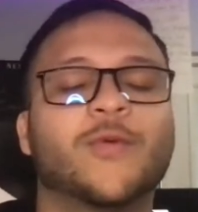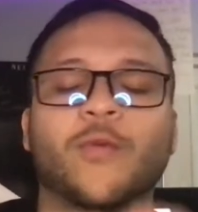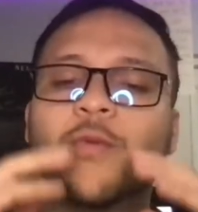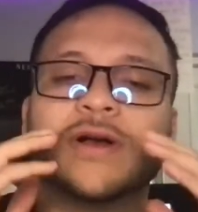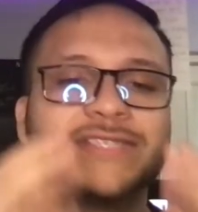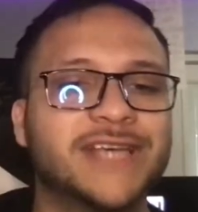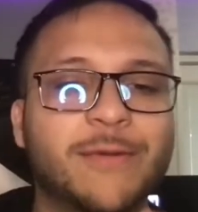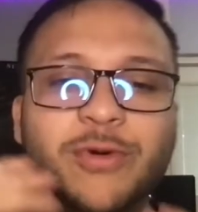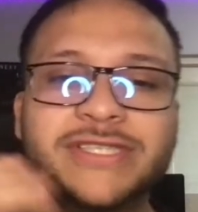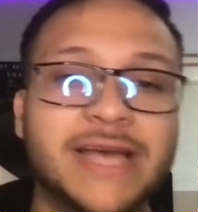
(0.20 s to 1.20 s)
What's
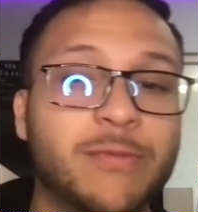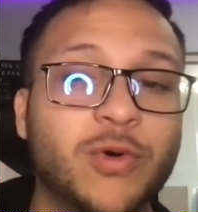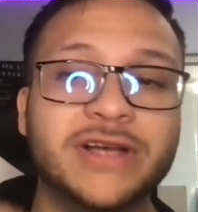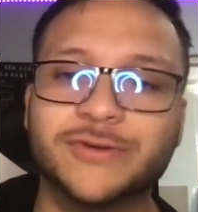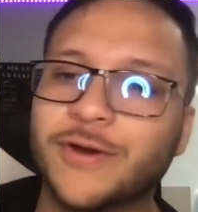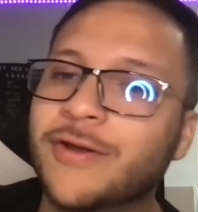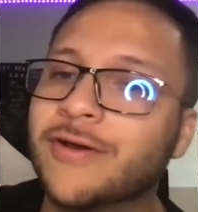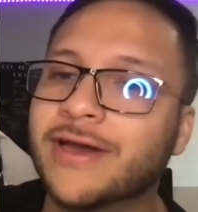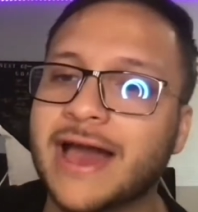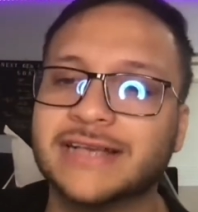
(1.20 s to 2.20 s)
going on,
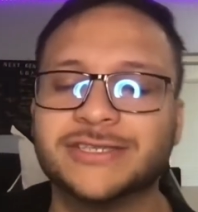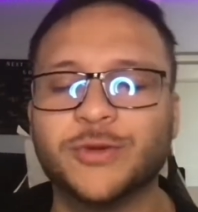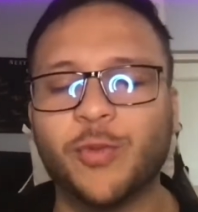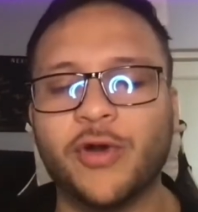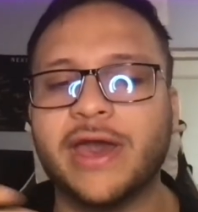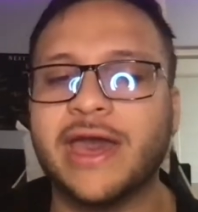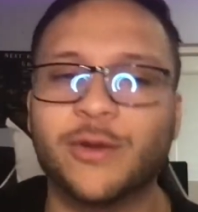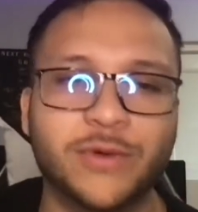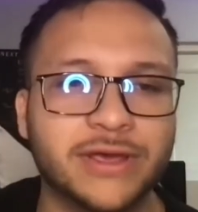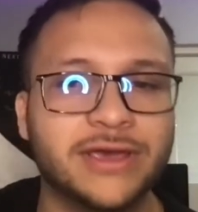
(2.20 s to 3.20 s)
guys? It's your boy
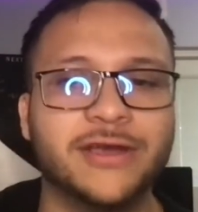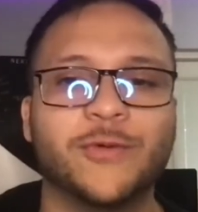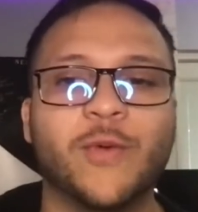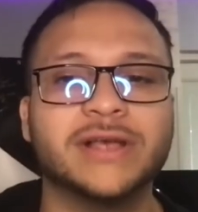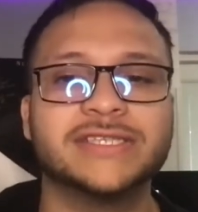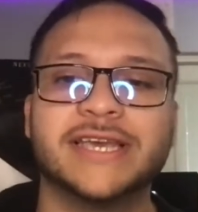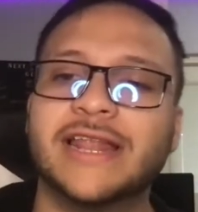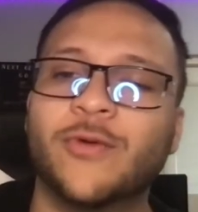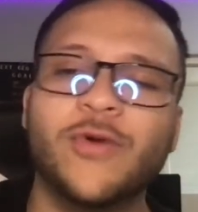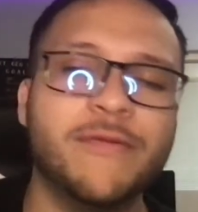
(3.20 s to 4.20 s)
Edwin here once again,
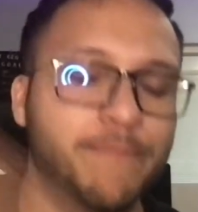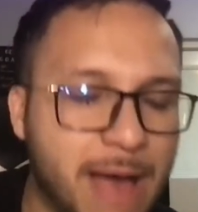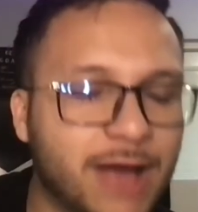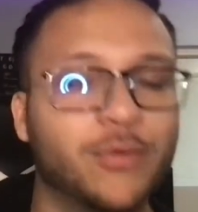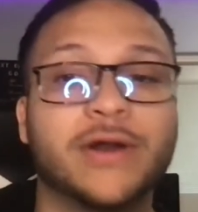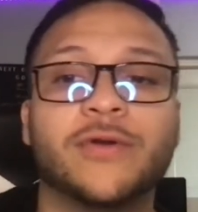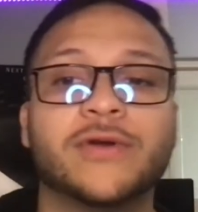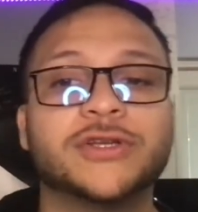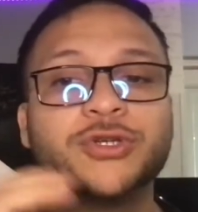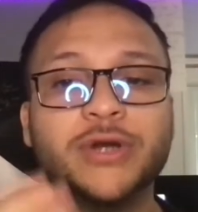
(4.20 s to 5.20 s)
and we're back with another
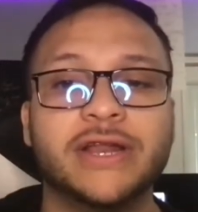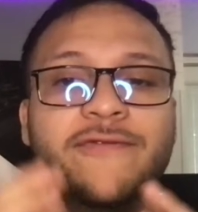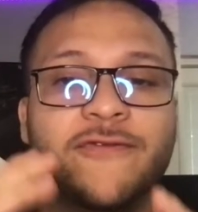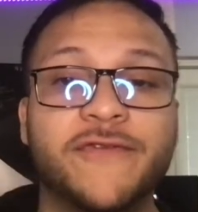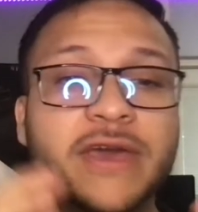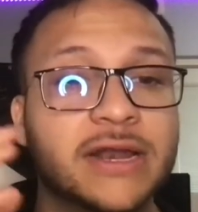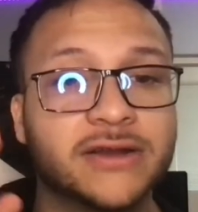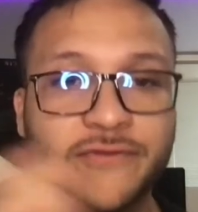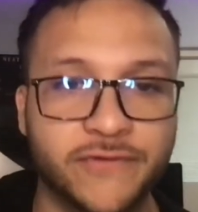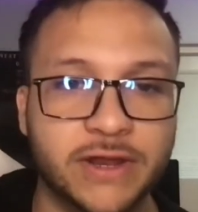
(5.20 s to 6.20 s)
training for
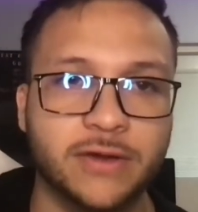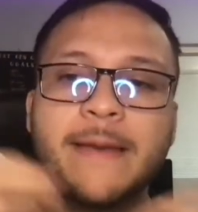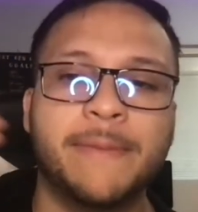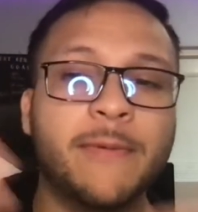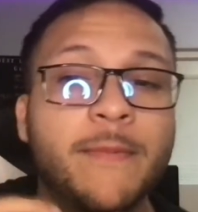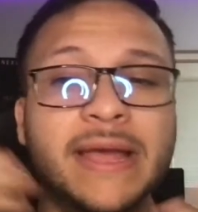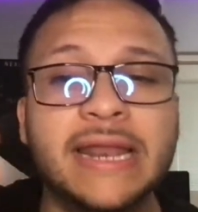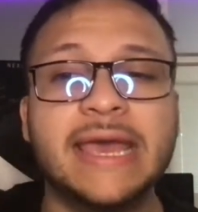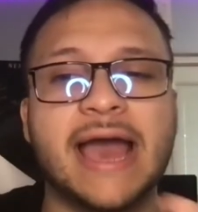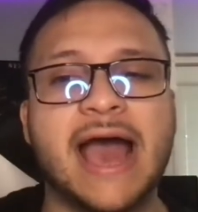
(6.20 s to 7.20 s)
beginners video. People
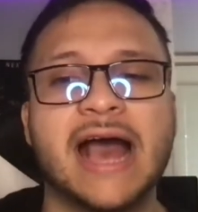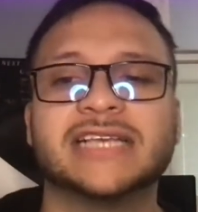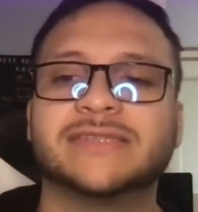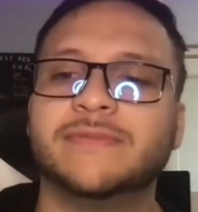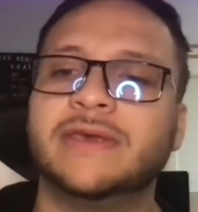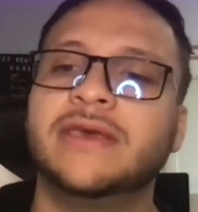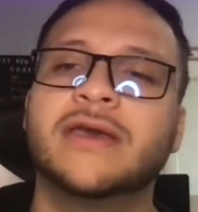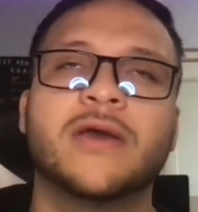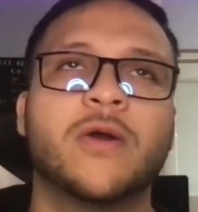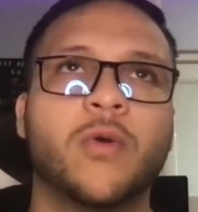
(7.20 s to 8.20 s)
mainly ask me,
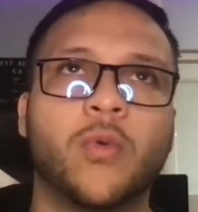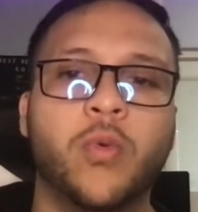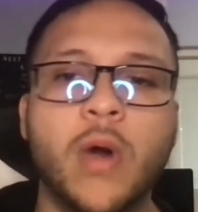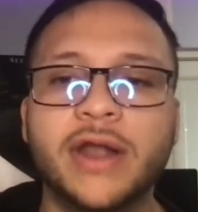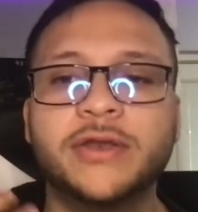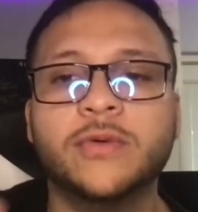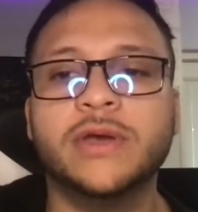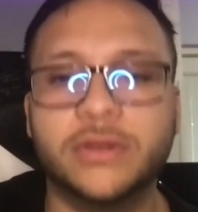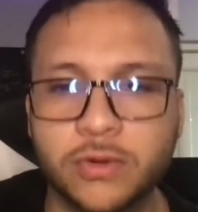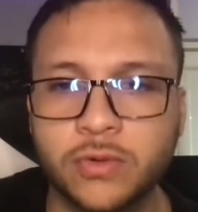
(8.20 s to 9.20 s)
what do we
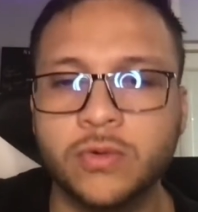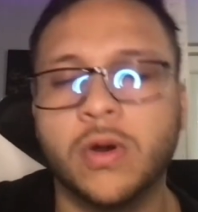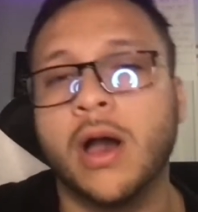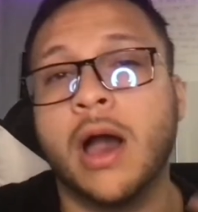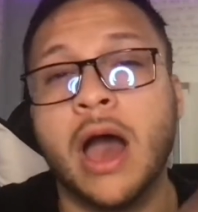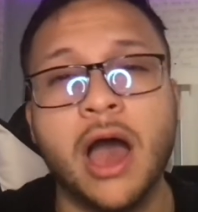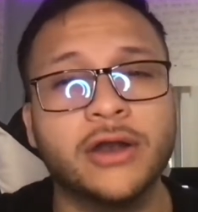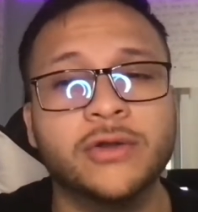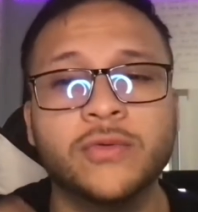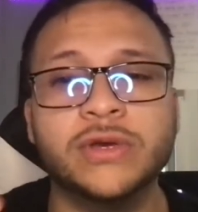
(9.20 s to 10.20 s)
do? How
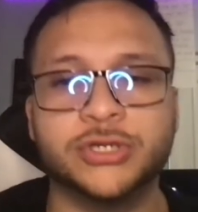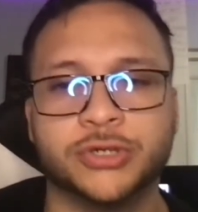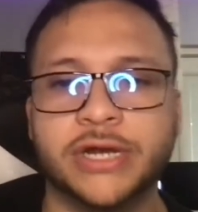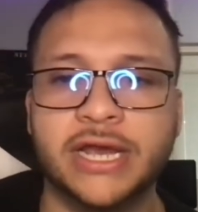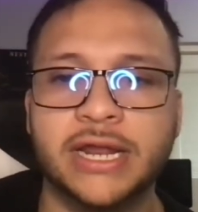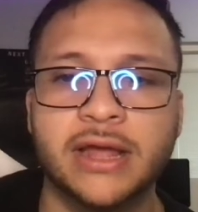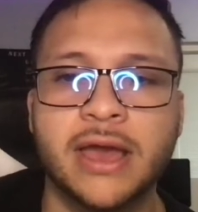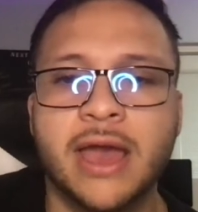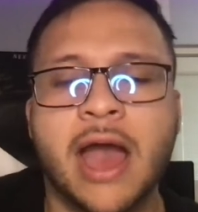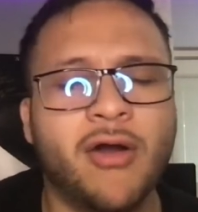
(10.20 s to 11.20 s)
do we trade?
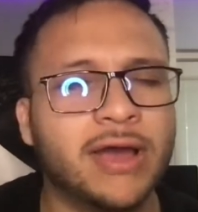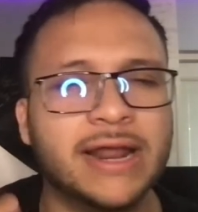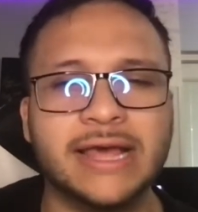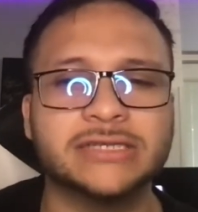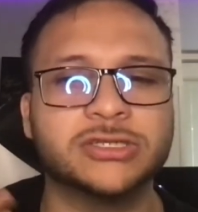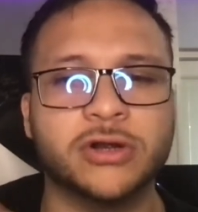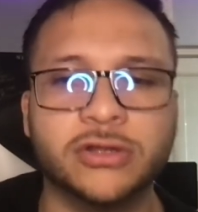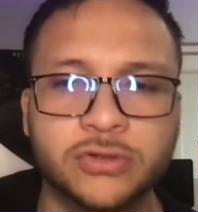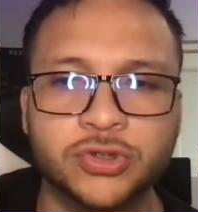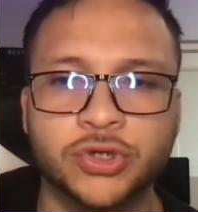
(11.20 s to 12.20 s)
How can I get started
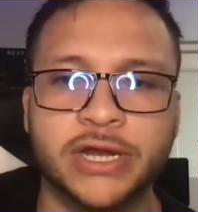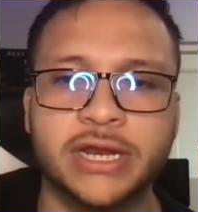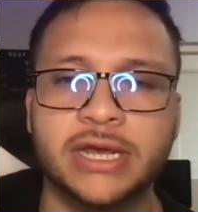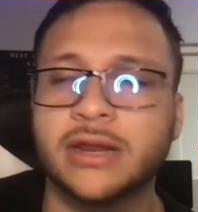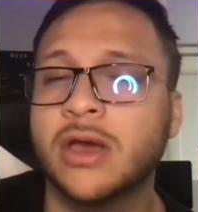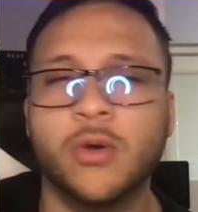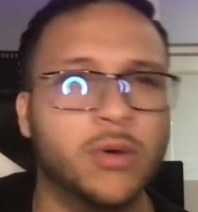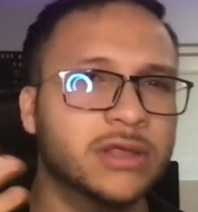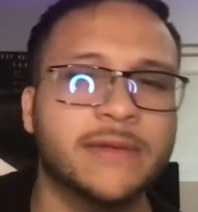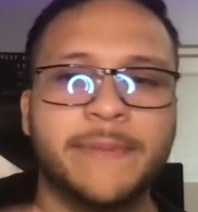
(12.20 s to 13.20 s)
into trading? What are
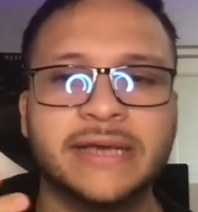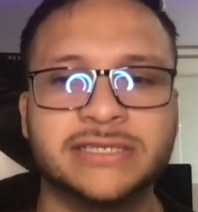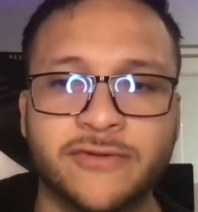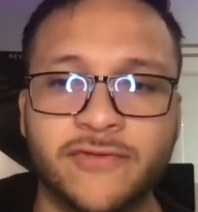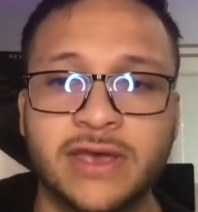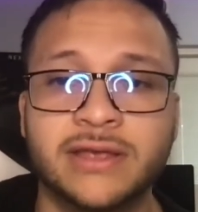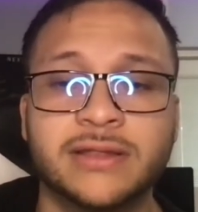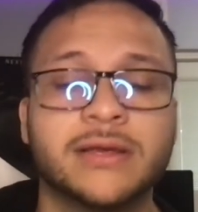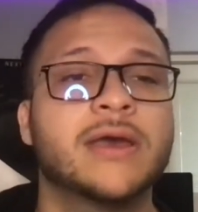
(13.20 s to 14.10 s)
the basics of it?